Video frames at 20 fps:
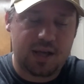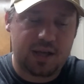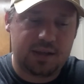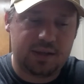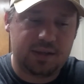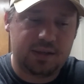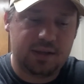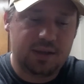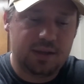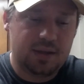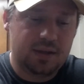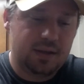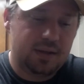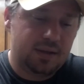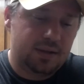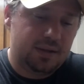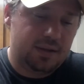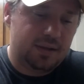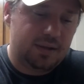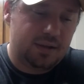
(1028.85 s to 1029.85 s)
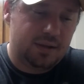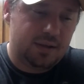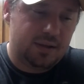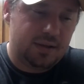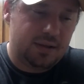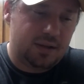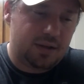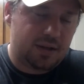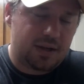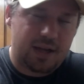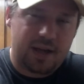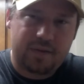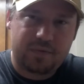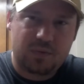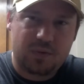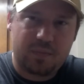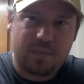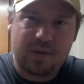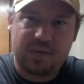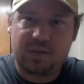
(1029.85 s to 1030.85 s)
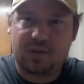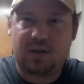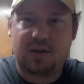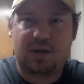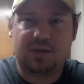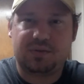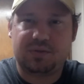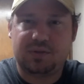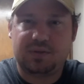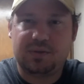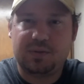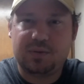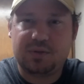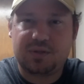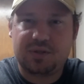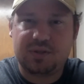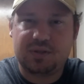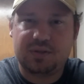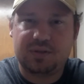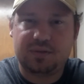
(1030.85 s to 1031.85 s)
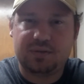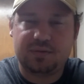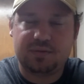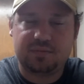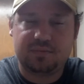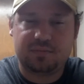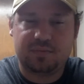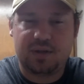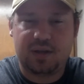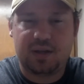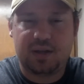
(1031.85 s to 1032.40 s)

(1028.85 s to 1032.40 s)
And you're going to have to amend the Constitution. And